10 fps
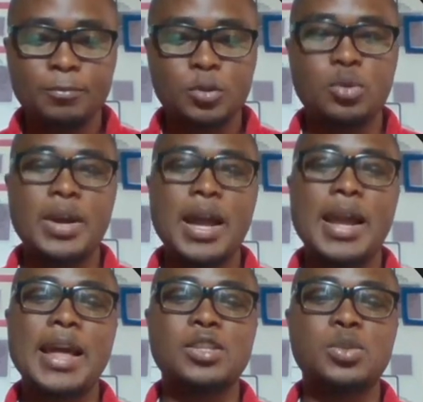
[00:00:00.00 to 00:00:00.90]
So we
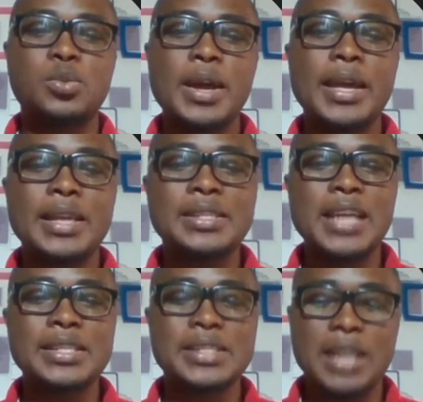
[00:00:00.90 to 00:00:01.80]
can as well
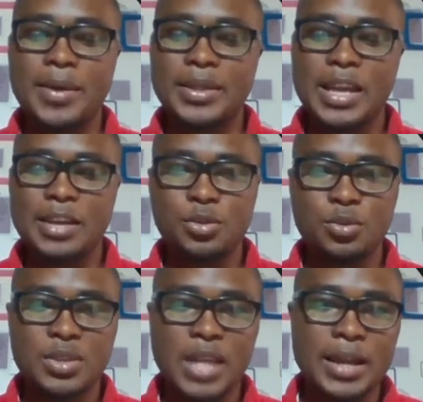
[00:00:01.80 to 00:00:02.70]
insert our
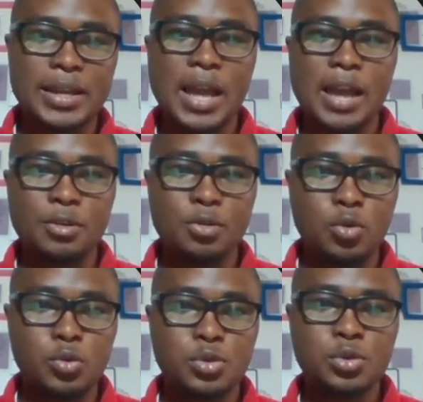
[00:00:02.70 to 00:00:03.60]
title tag and
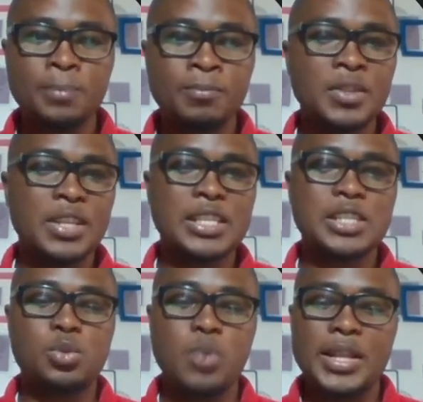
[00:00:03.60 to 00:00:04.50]
close.
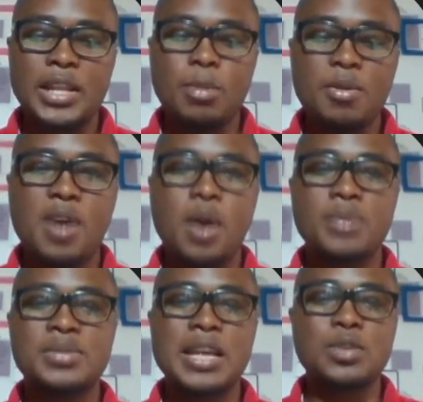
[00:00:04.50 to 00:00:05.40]
This is where the name of our
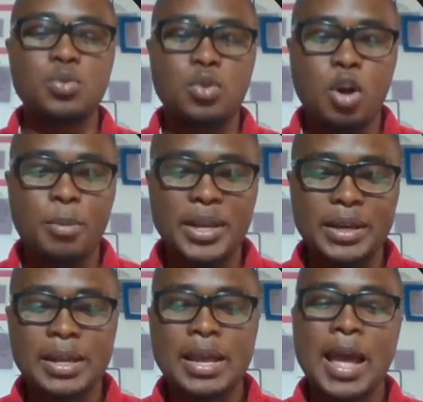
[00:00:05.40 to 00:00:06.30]
website will come in.